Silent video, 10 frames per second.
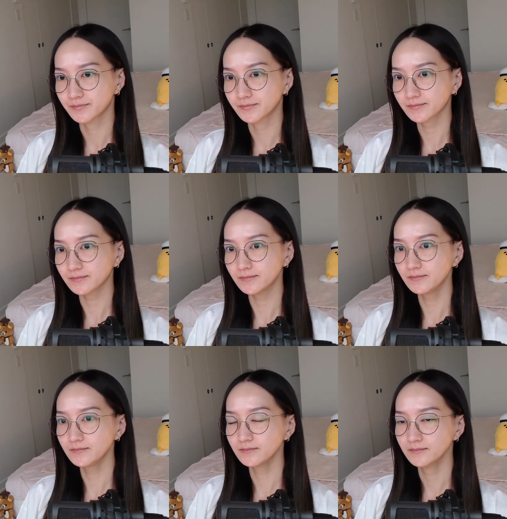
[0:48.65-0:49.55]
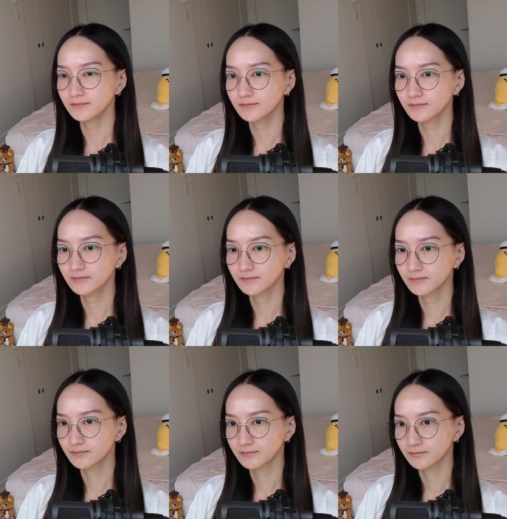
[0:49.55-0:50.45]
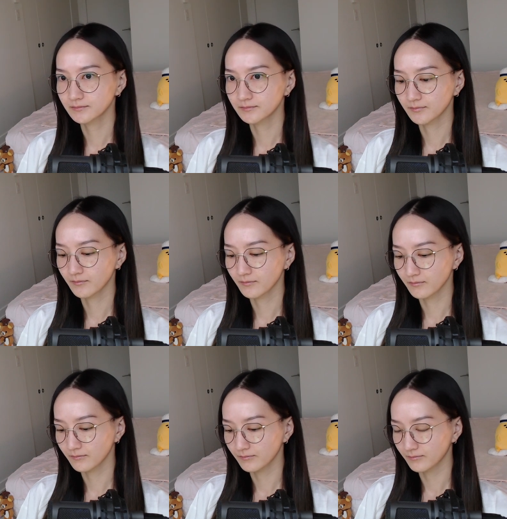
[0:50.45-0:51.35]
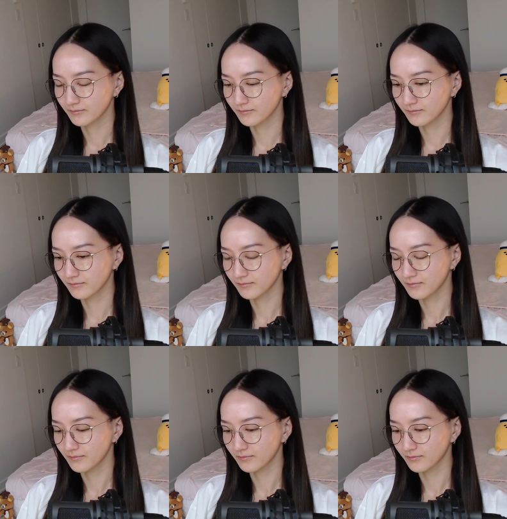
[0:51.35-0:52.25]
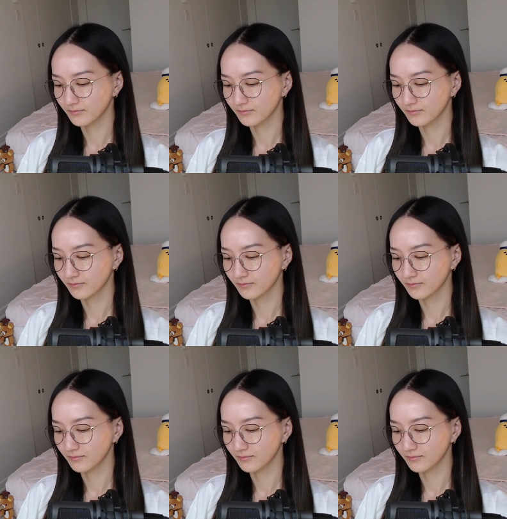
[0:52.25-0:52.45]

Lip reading: [no speech]